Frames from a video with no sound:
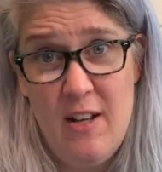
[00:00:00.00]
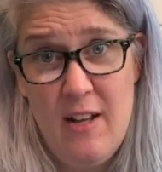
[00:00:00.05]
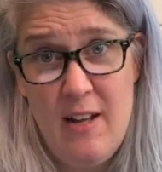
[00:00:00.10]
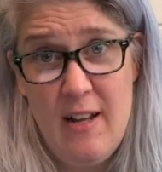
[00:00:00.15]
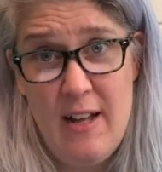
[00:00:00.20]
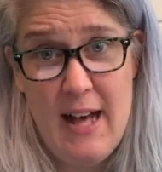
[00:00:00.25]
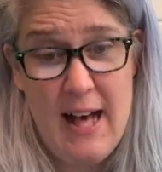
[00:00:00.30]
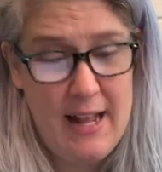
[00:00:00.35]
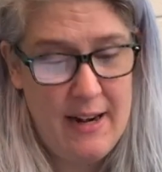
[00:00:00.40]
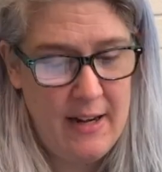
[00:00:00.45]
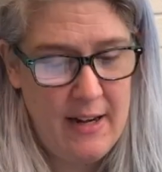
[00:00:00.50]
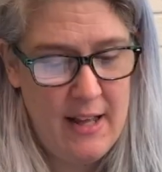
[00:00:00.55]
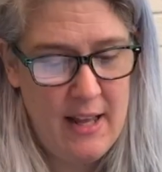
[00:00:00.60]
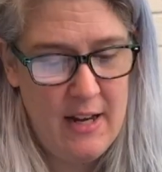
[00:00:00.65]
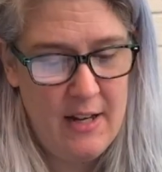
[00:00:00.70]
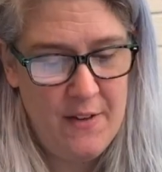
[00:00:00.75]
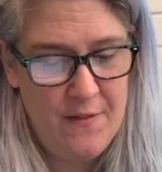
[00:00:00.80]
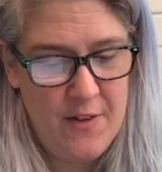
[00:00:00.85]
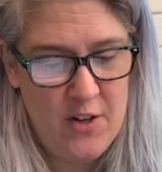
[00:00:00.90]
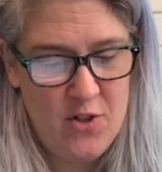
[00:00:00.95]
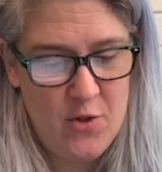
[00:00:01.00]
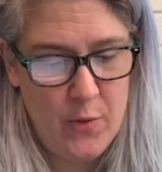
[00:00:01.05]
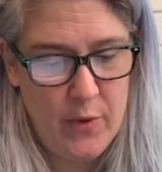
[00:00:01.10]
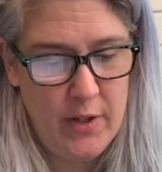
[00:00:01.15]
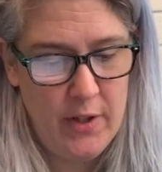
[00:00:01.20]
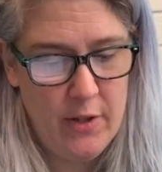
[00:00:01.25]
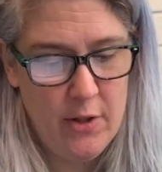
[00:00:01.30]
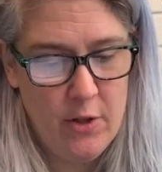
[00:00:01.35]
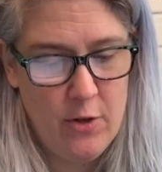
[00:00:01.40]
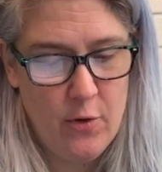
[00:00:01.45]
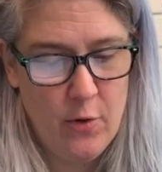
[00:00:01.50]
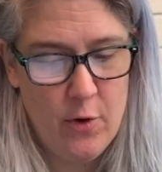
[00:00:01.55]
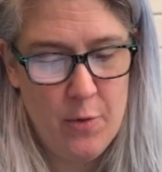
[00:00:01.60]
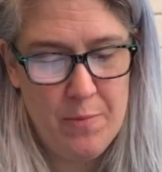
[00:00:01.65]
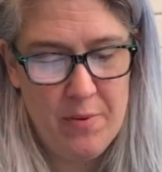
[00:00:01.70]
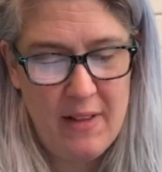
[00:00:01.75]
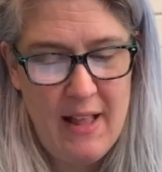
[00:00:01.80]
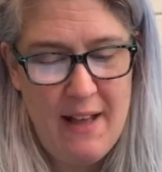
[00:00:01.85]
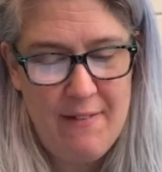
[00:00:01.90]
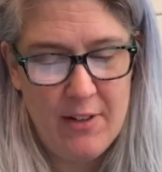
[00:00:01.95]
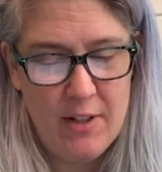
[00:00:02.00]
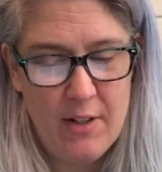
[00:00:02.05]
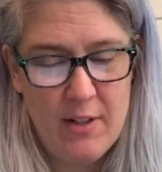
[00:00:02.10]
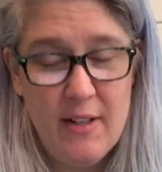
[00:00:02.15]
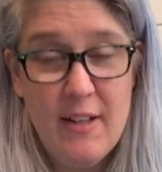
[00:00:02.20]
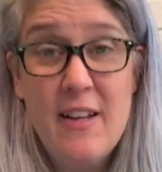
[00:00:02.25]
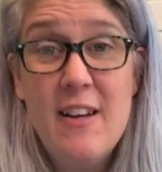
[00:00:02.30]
on an individual or group level.